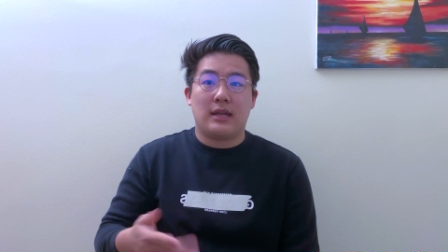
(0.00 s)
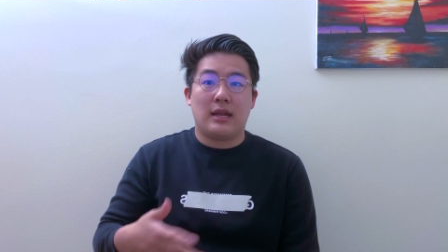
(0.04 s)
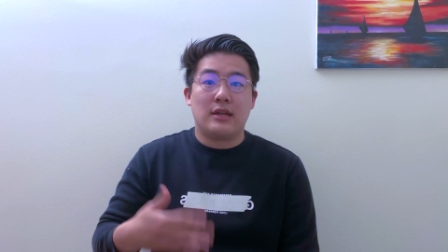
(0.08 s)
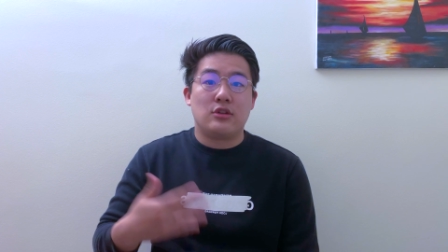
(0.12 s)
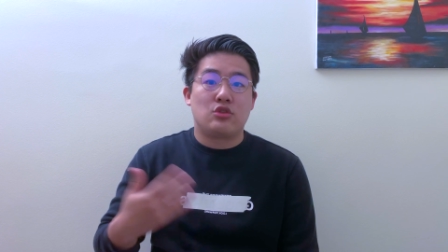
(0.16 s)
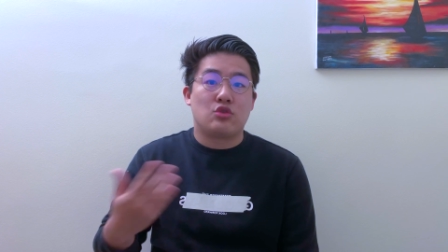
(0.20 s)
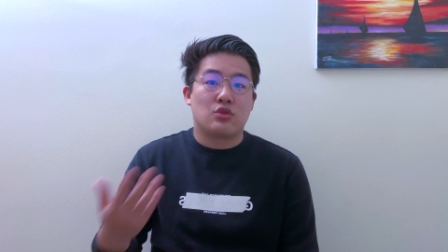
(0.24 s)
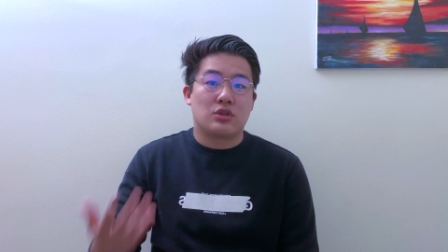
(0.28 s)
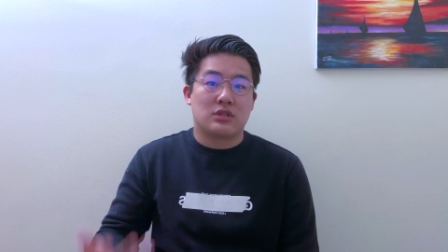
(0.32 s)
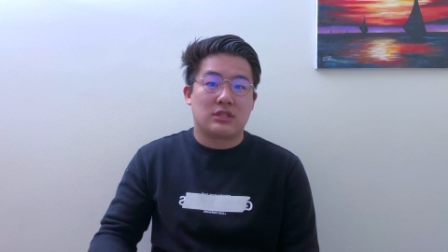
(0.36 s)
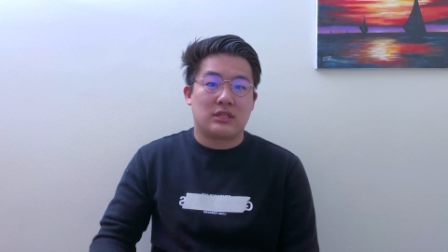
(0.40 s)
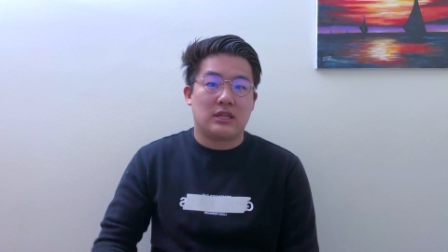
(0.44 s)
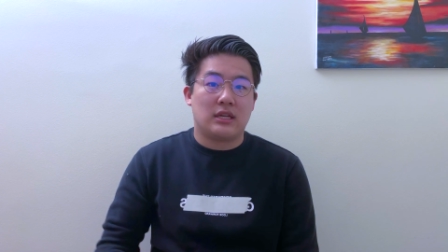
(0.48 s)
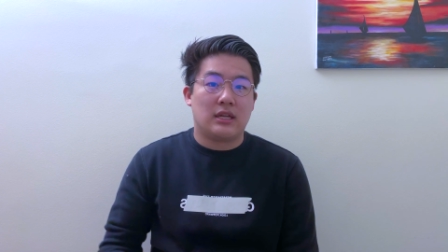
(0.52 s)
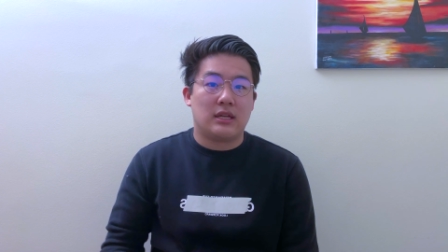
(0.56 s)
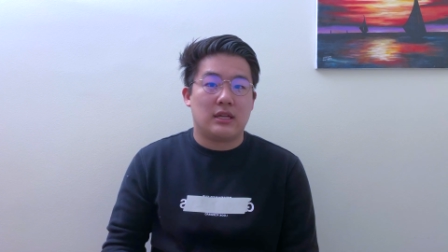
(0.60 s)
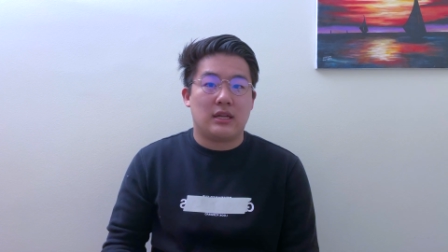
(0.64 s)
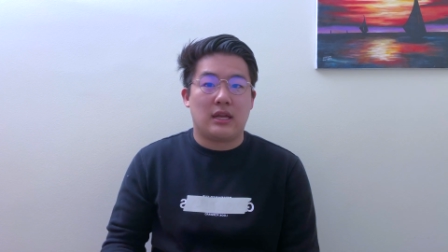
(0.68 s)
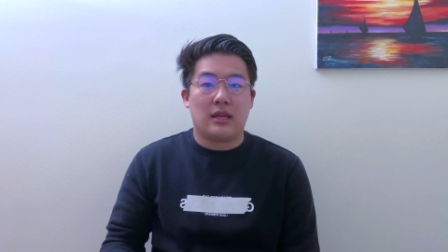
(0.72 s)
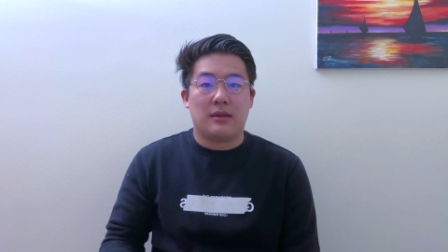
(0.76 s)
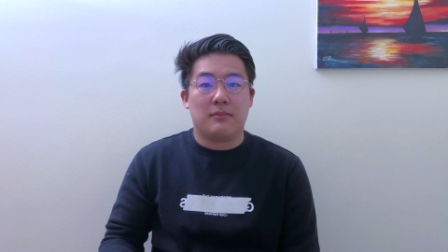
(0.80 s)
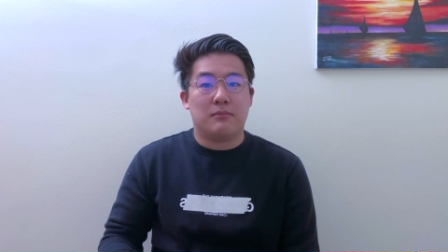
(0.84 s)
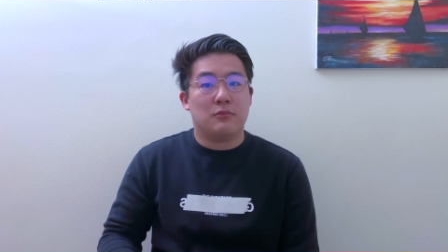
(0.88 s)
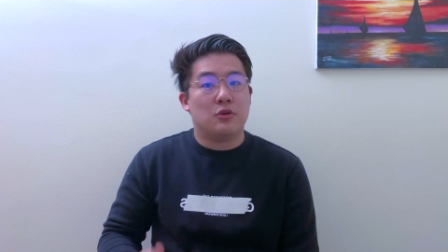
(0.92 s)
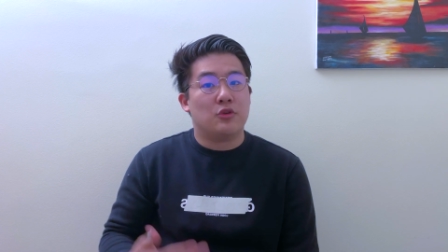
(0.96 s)

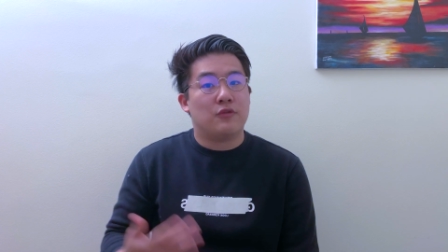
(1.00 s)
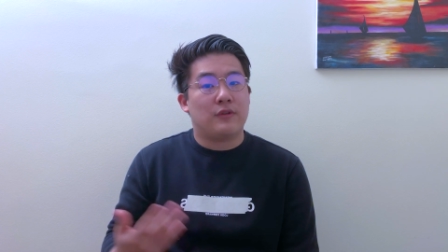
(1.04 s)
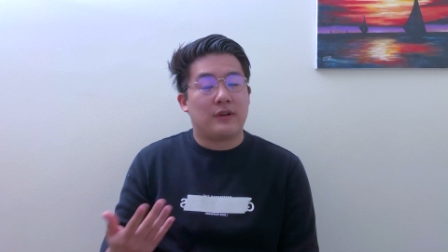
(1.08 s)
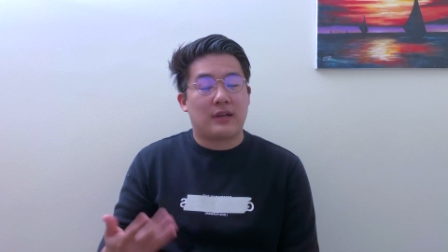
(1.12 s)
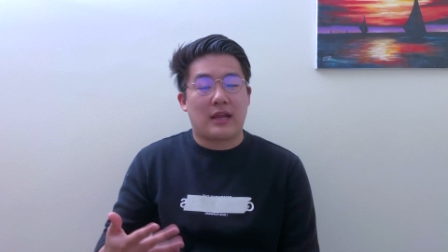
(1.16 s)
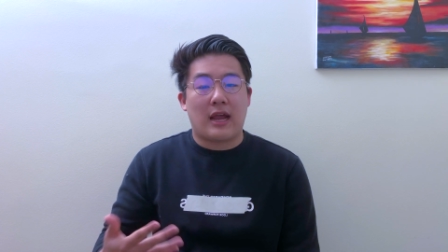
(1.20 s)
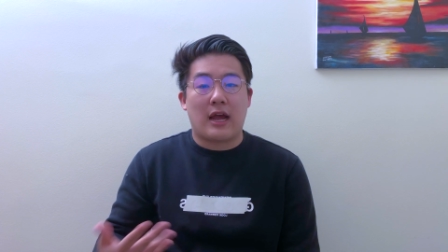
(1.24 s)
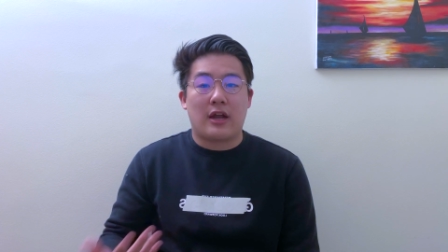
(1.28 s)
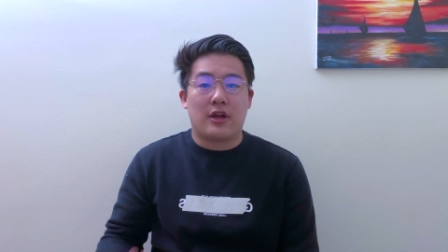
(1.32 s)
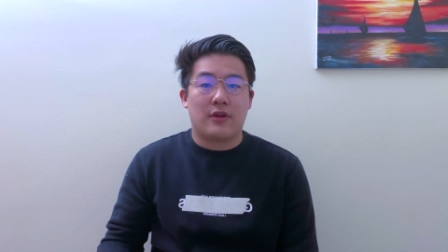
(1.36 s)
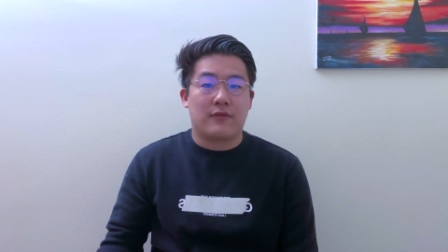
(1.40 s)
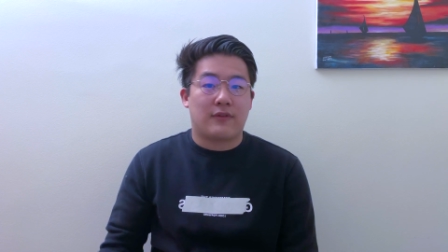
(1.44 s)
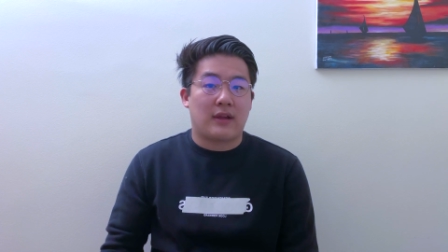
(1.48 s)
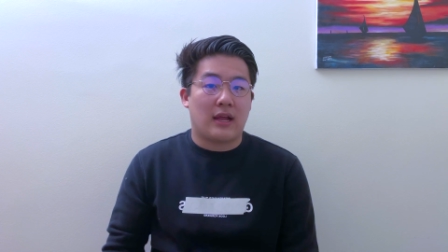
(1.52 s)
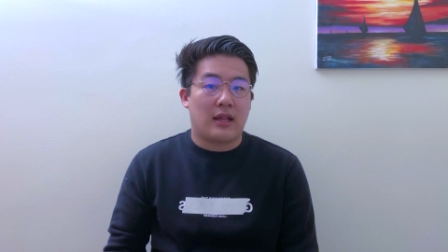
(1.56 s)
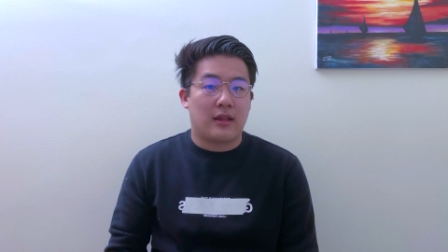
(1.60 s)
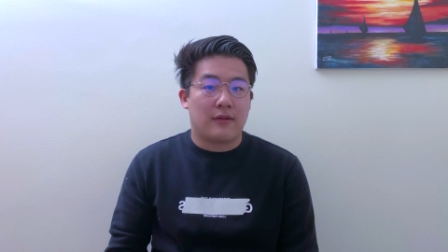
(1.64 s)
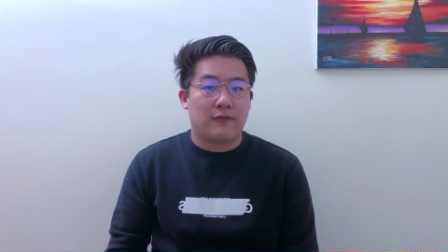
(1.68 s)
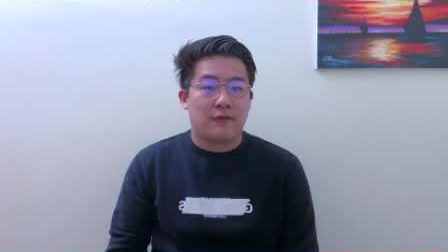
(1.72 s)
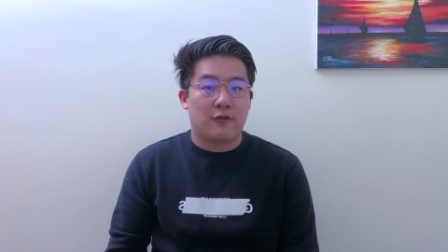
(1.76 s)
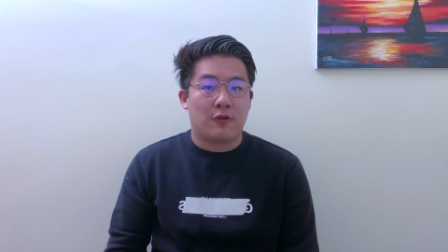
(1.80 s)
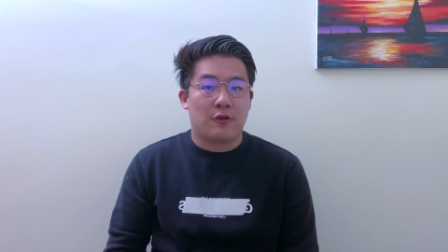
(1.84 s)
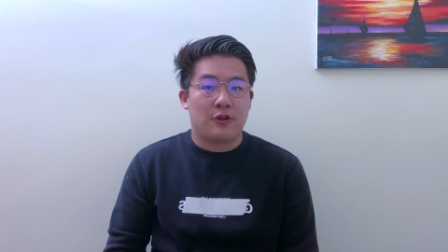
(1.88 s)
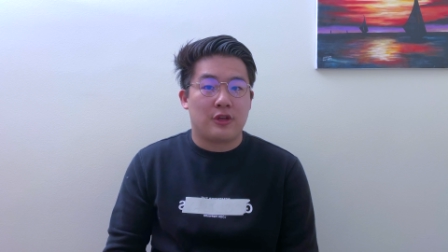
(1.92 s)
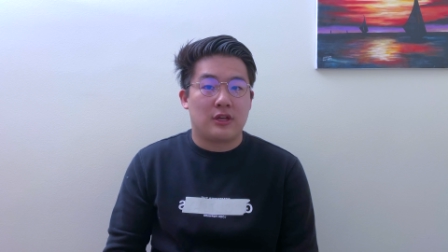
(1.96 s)
interested in moving out of
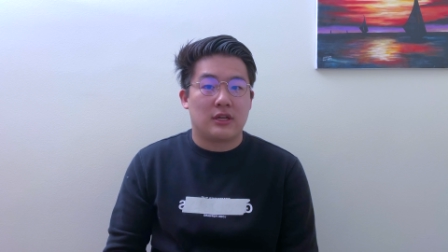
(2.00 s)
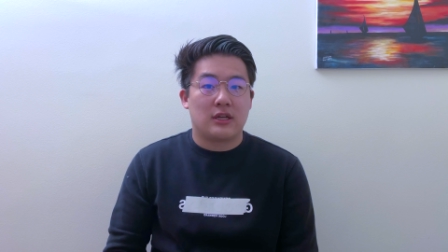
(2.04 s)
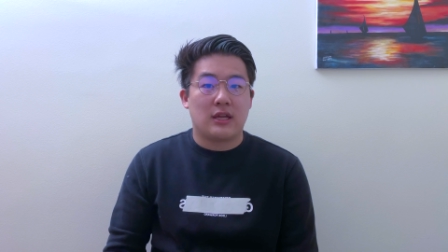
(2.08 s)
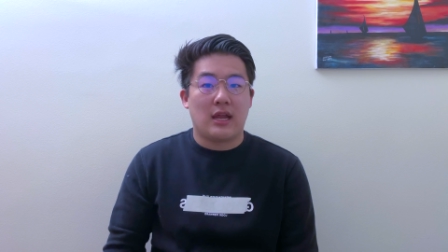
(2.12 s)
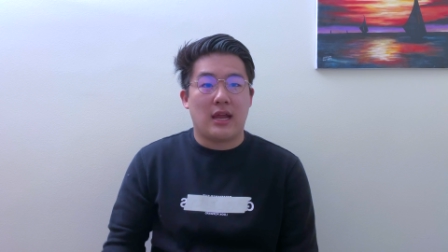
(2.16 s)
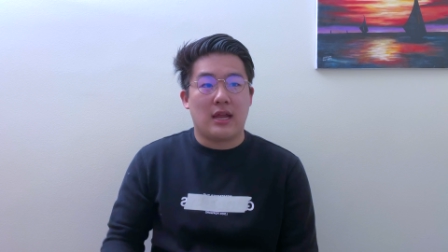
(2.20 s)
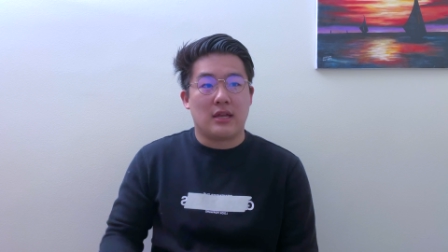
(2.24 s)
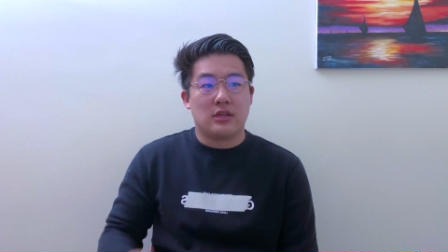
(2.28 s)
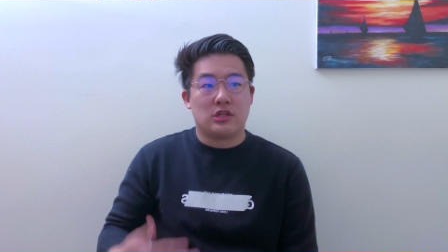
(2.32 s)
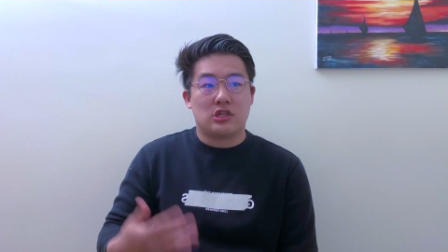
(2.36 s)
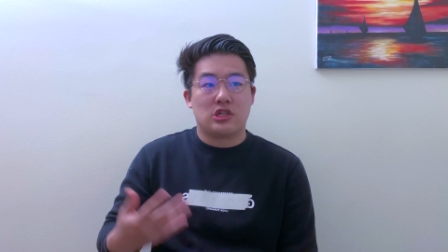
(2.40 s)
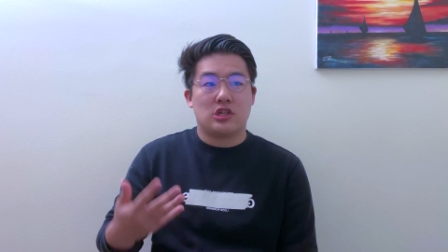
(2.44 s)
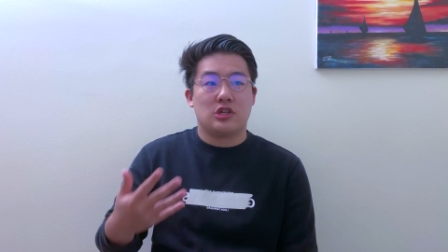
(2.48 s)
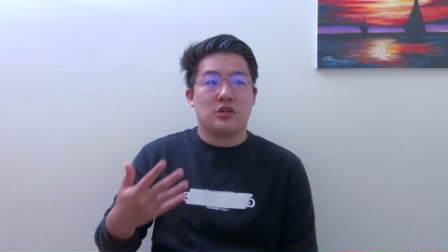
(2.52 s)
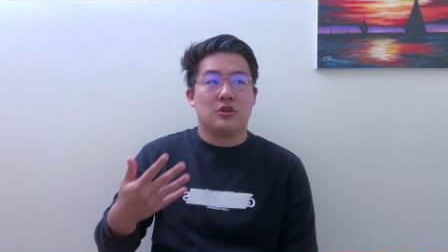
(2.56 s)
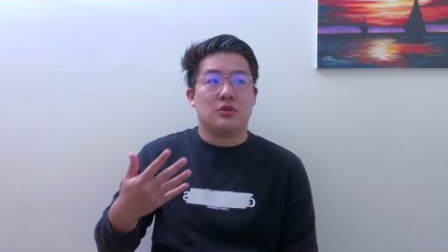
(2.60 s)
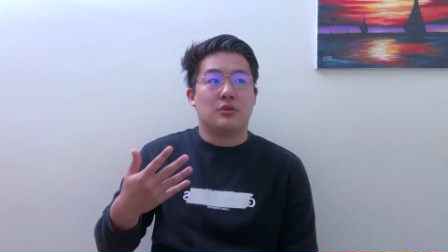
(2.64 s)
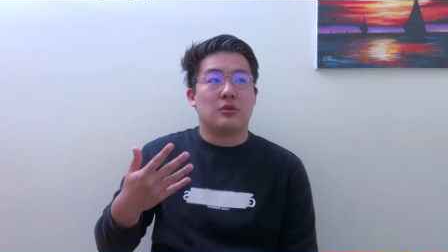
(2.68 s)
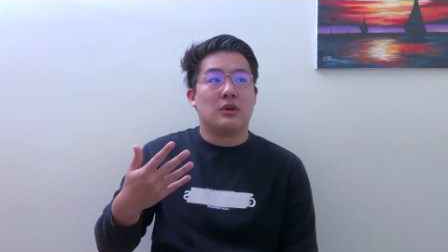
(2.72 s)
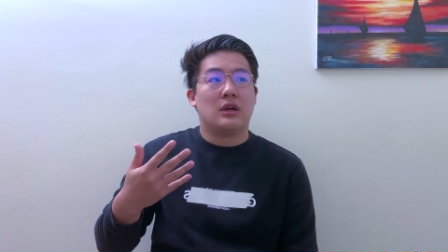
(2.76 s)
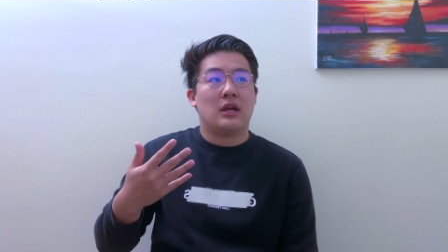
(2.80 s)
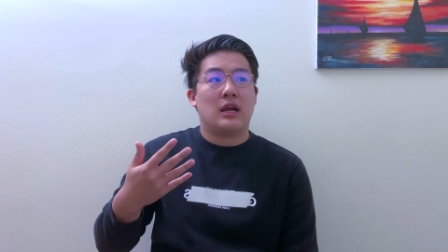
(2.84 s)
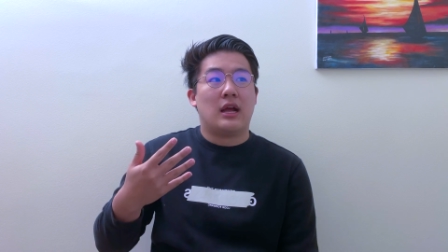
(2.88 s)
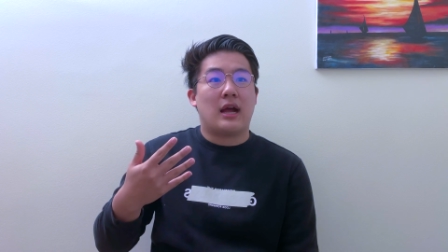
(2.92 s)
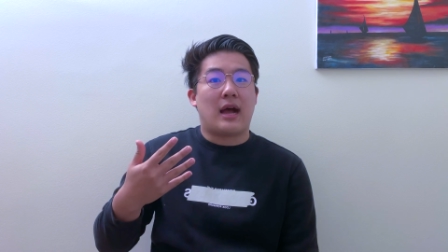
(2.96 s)
California, and
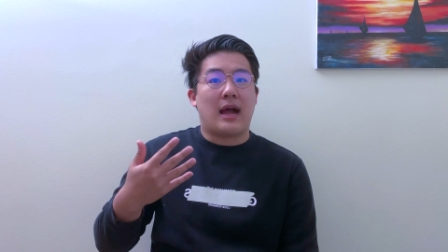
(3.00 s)
two,